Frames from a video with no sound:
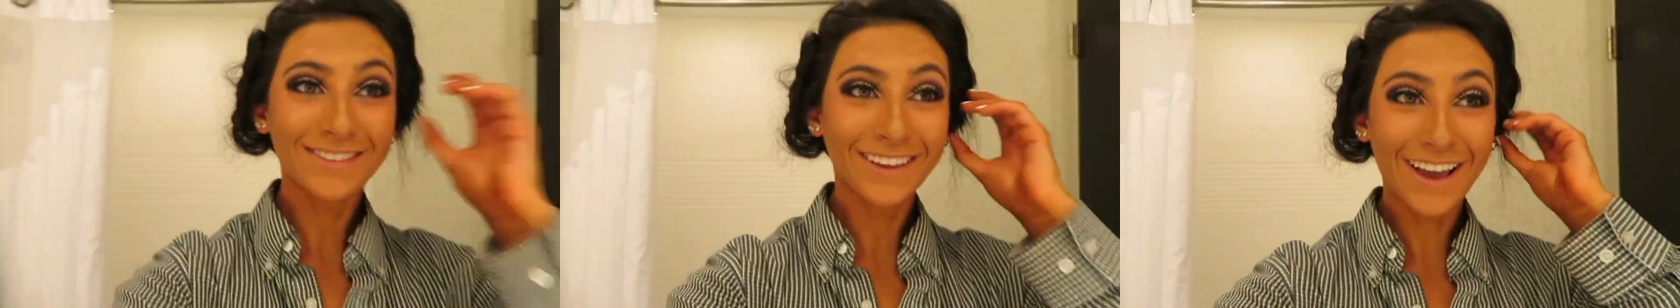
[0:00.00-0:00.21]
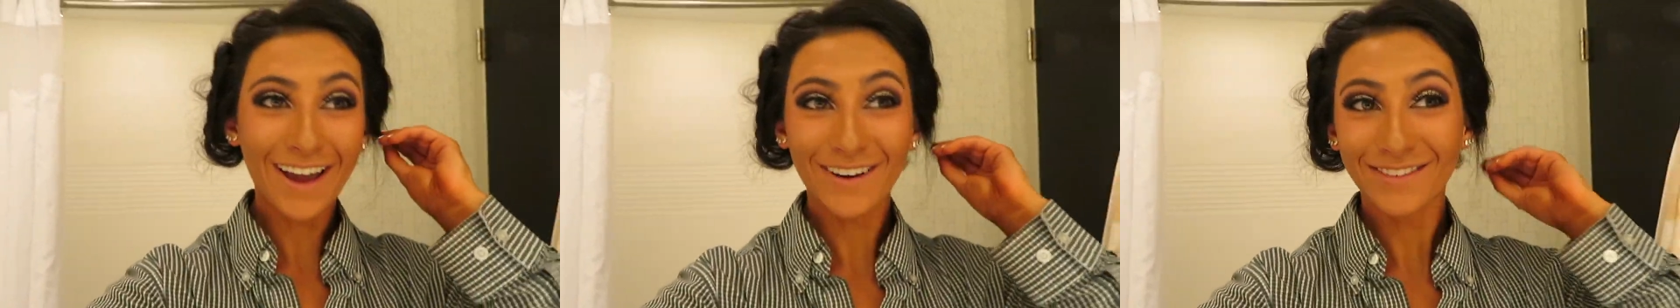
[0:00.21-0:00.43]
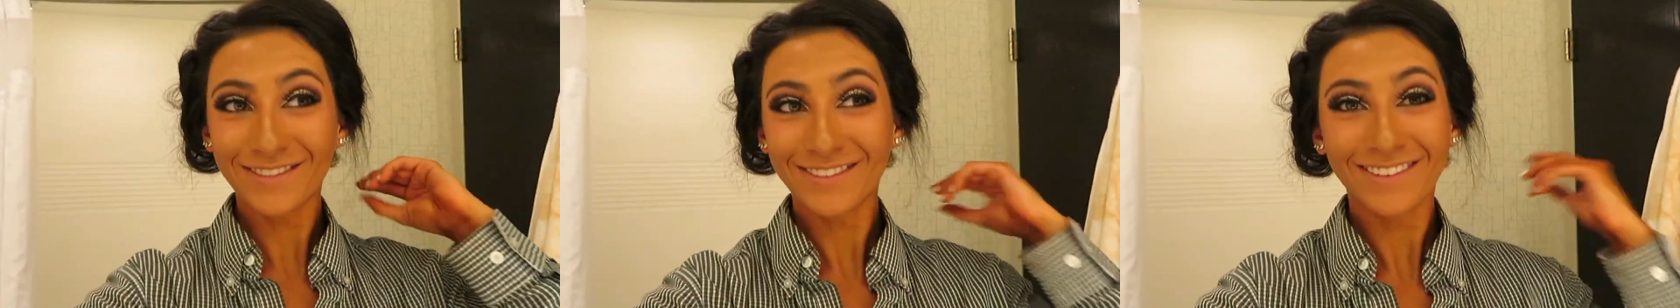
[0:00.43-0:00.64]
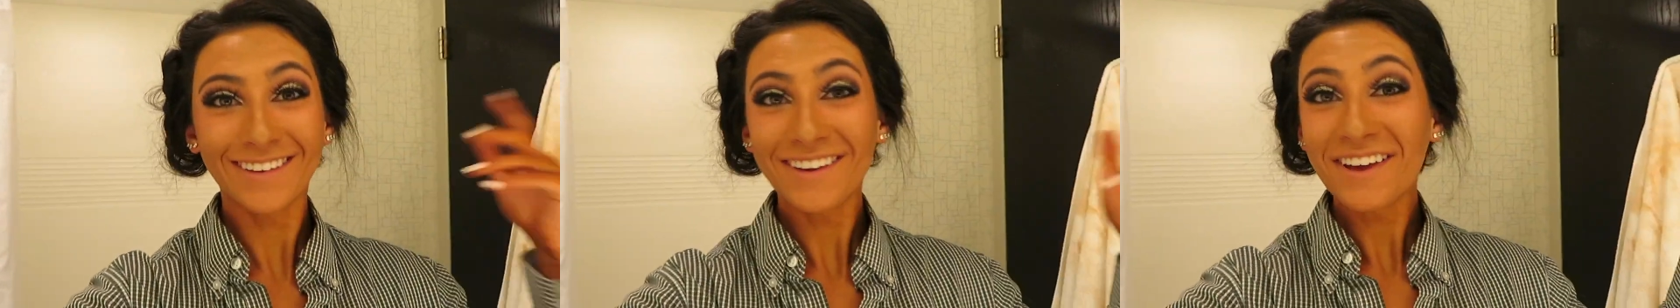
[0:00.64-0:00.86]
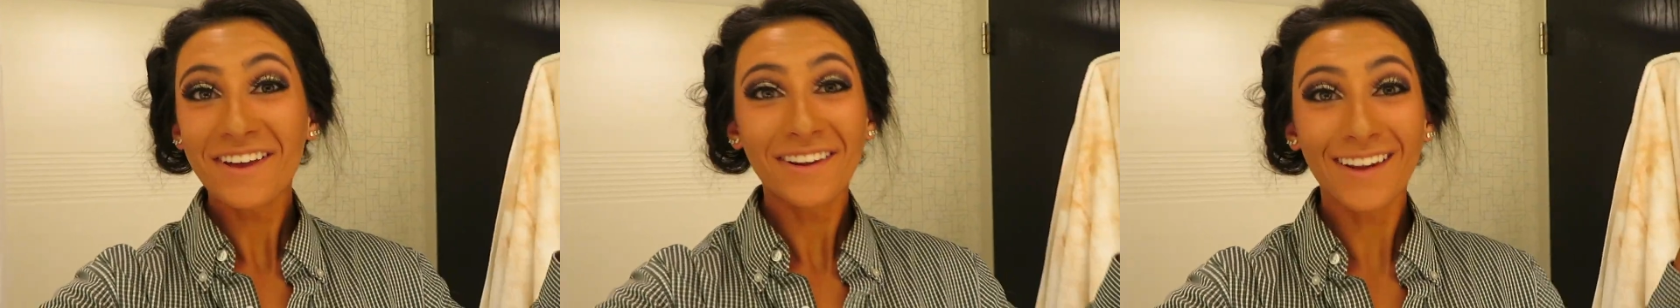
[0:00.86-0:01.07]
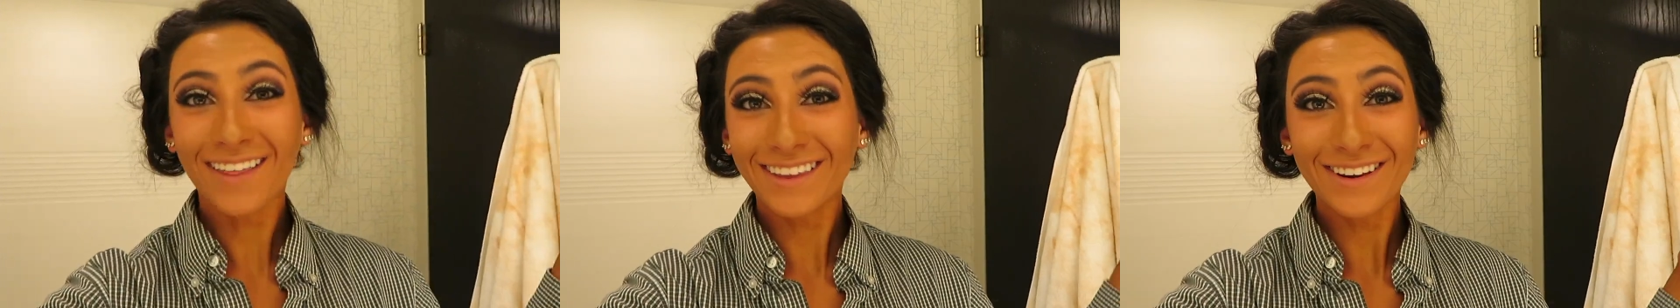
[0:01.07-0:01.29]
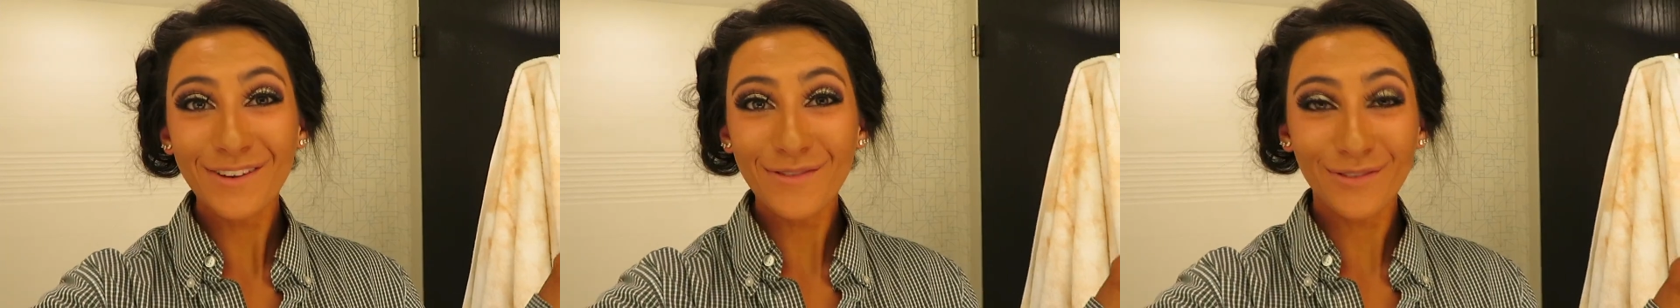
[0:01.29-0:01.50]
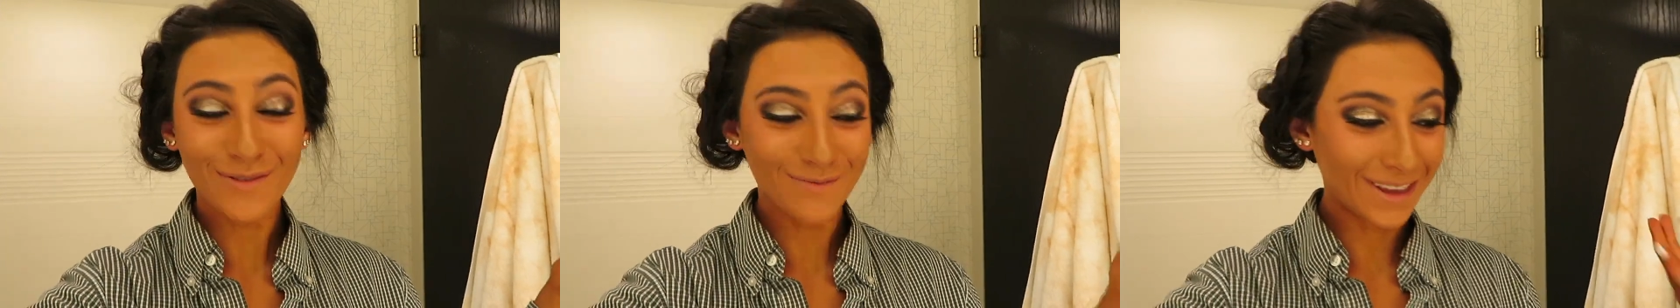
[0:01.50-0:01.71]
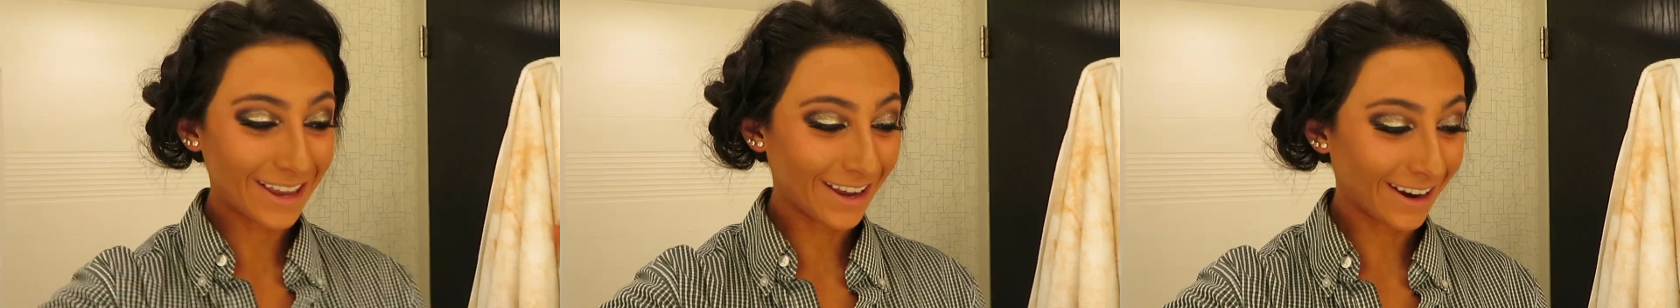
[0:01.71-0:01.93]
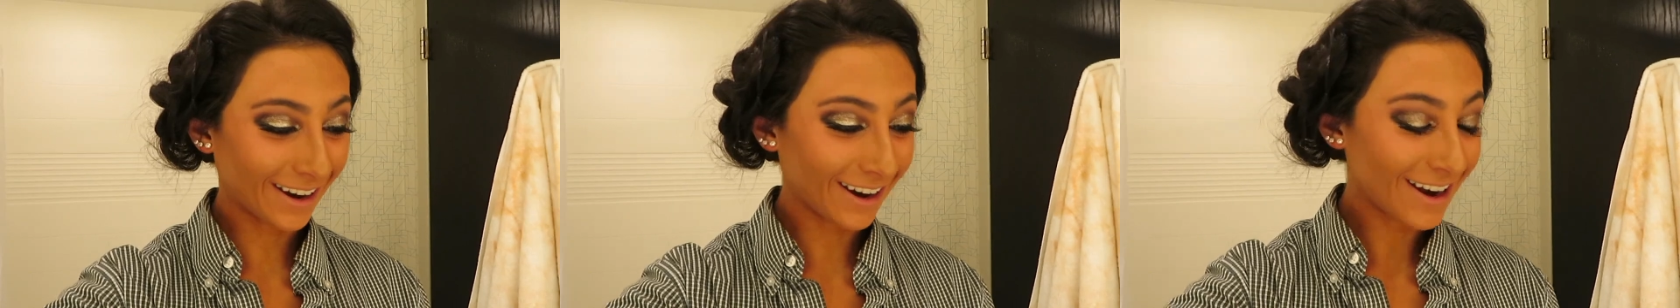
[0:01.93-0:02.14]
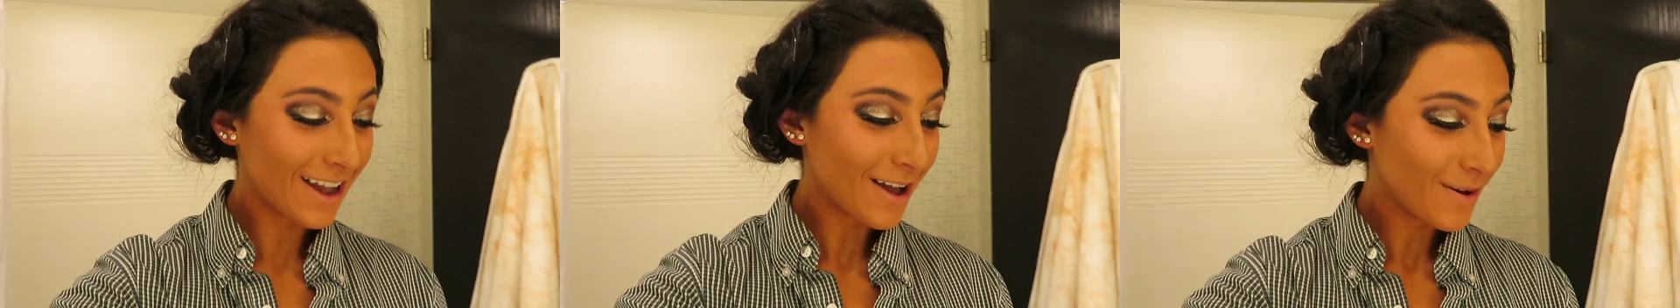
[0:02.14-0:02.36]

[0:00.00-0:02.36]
They kind of nothing new for me here.